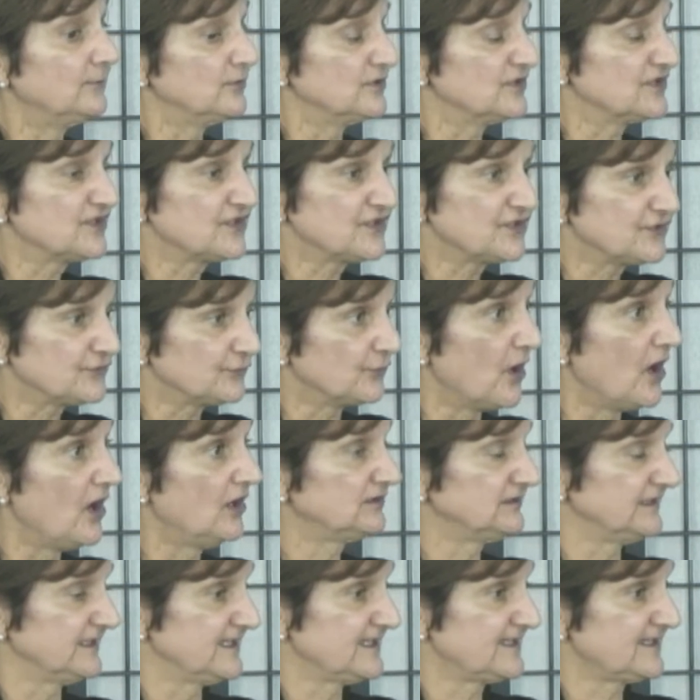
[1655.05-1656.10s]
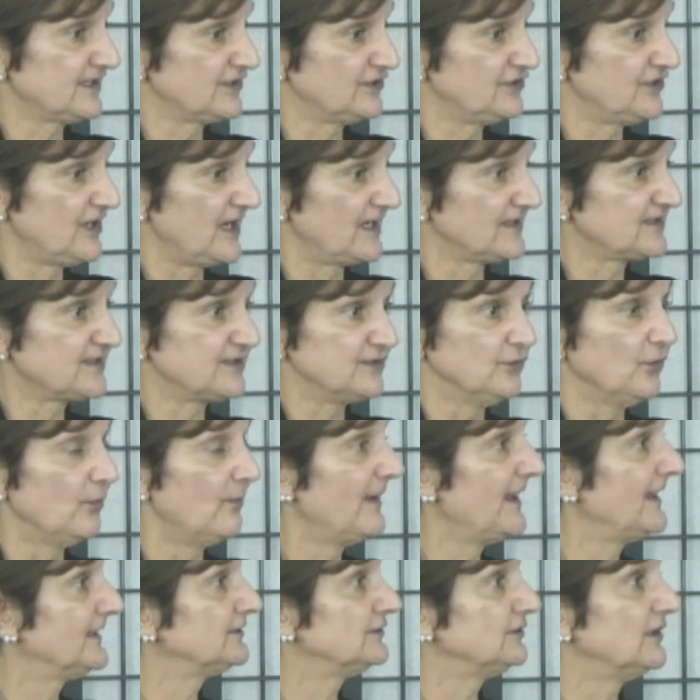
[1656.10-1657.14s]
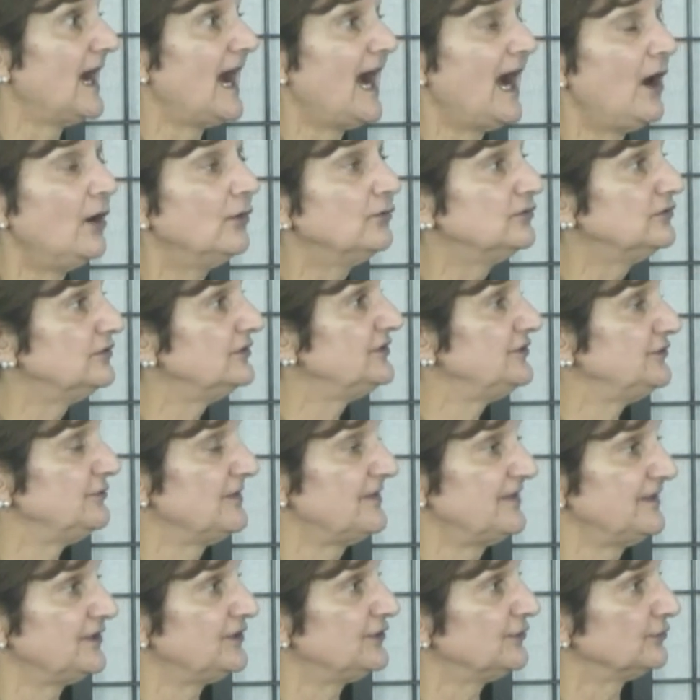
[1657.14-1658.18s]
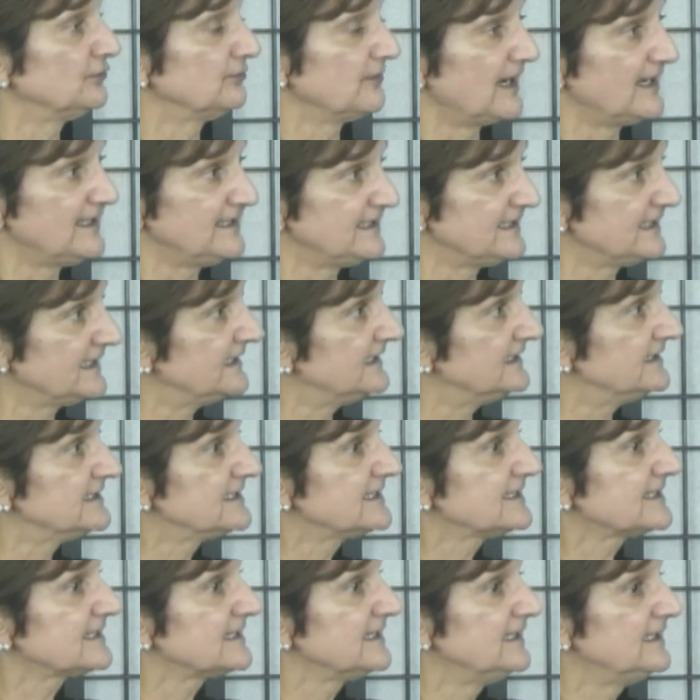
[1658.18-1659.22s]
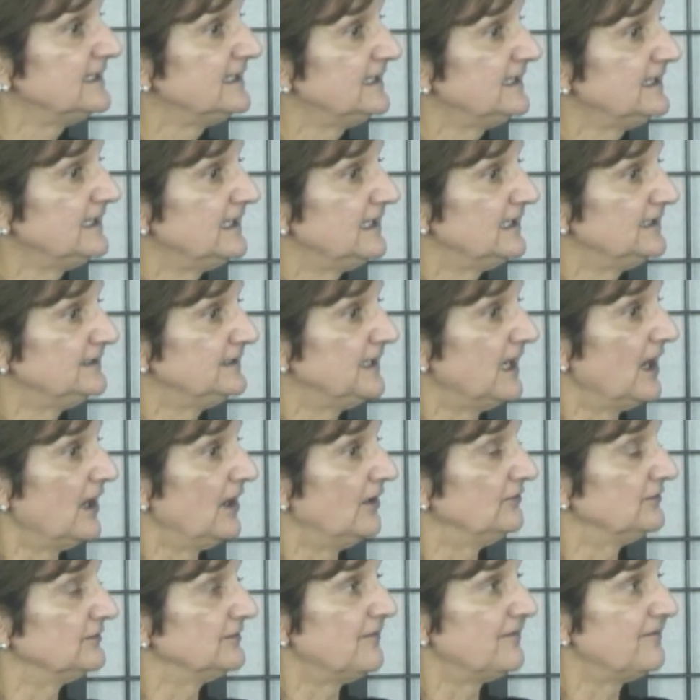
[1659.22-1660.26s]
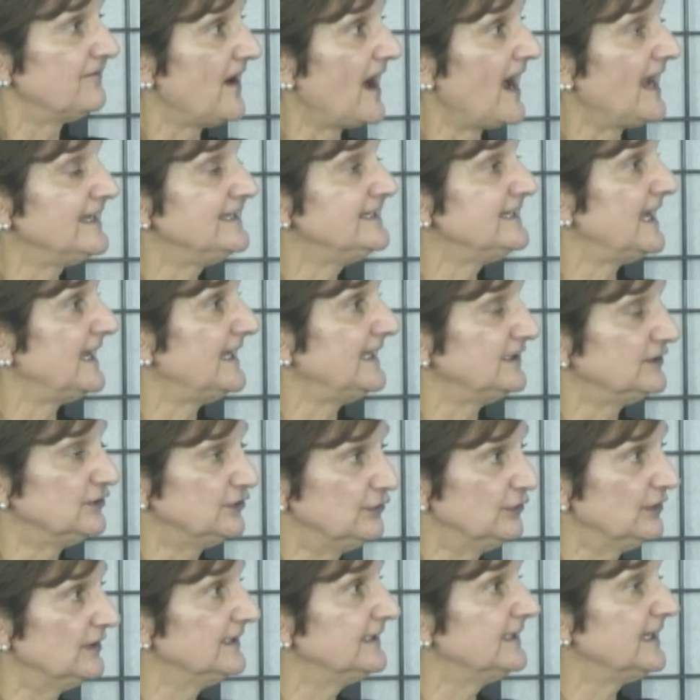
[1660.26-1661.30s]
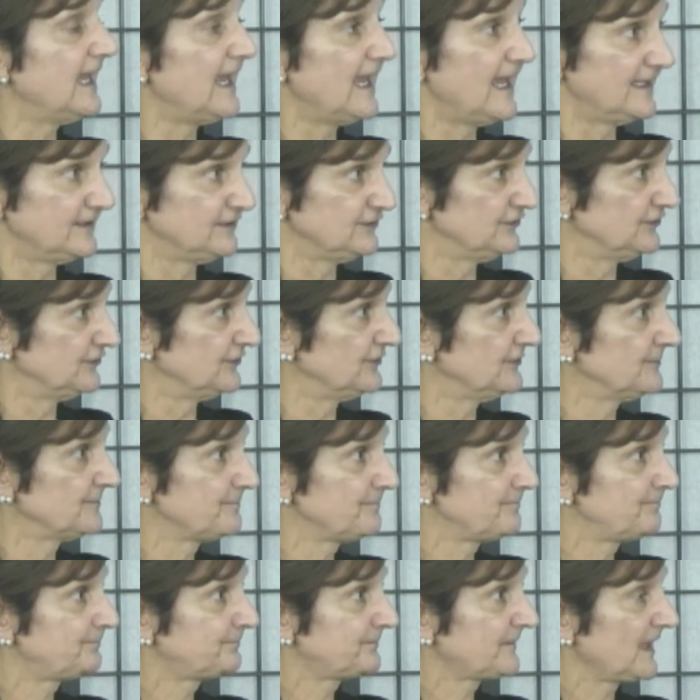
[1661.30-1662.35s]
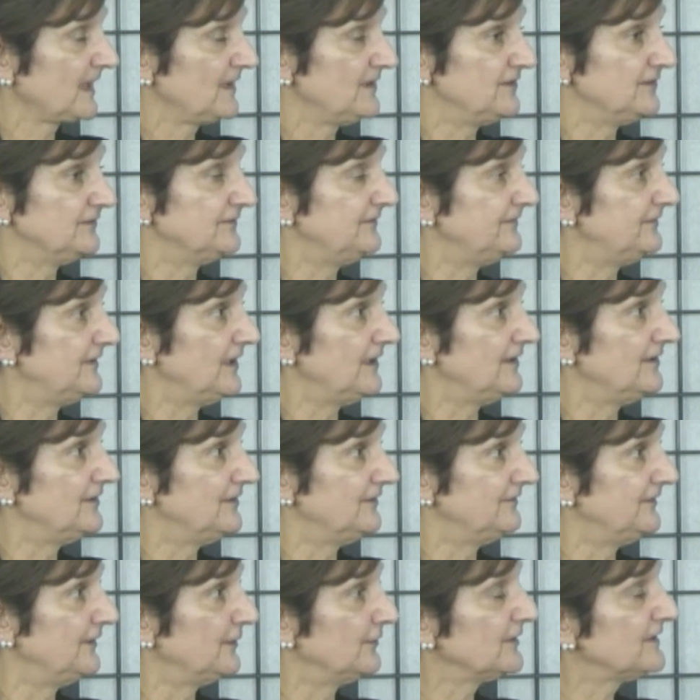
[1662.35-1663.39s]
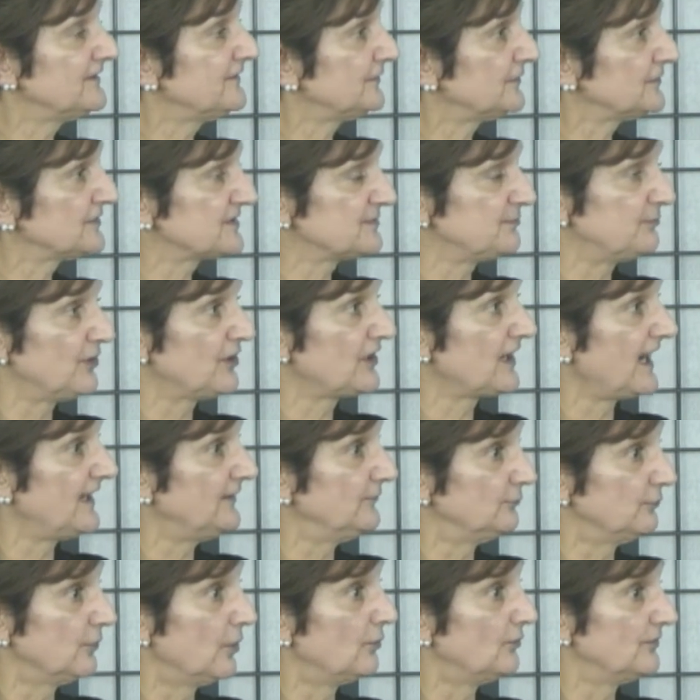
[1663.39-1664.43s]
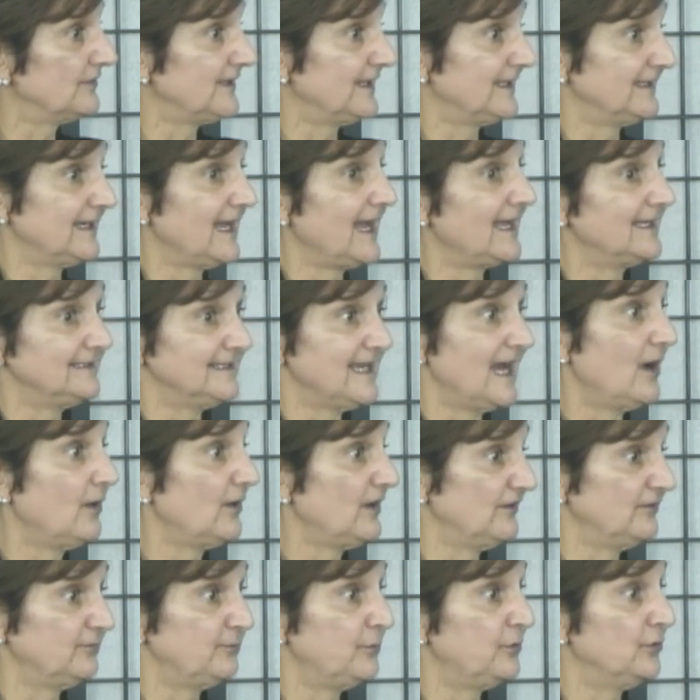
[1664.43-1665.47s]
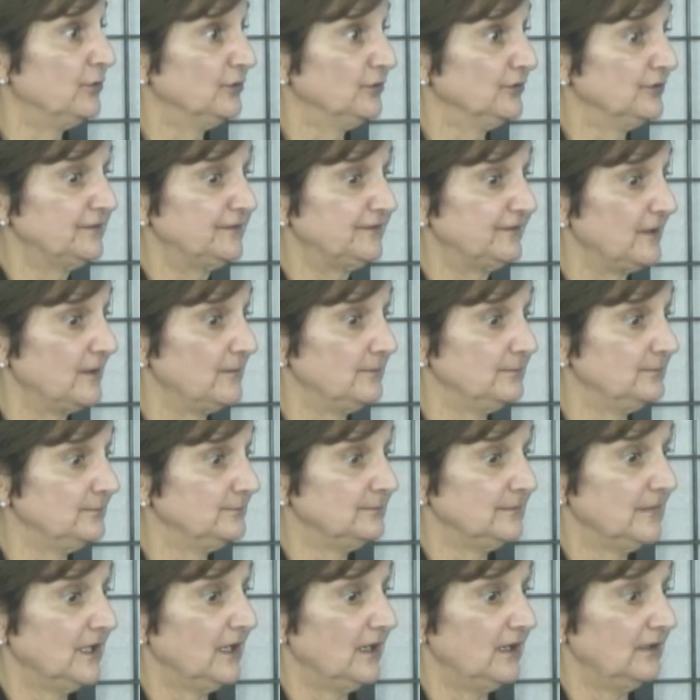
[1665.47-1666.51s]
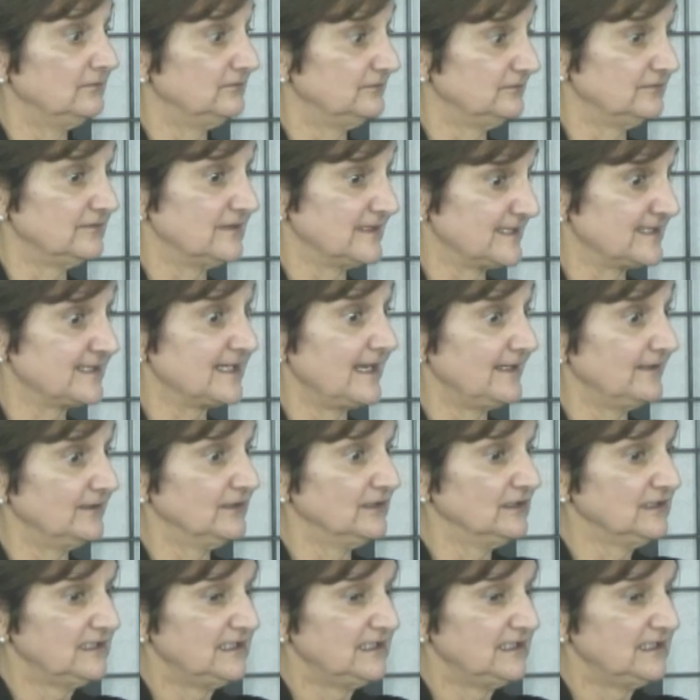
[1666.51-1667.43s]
strongly suggest, no matter how good you think your writing is, find a good editor. The very first book I wrote that I now have pulled from sale,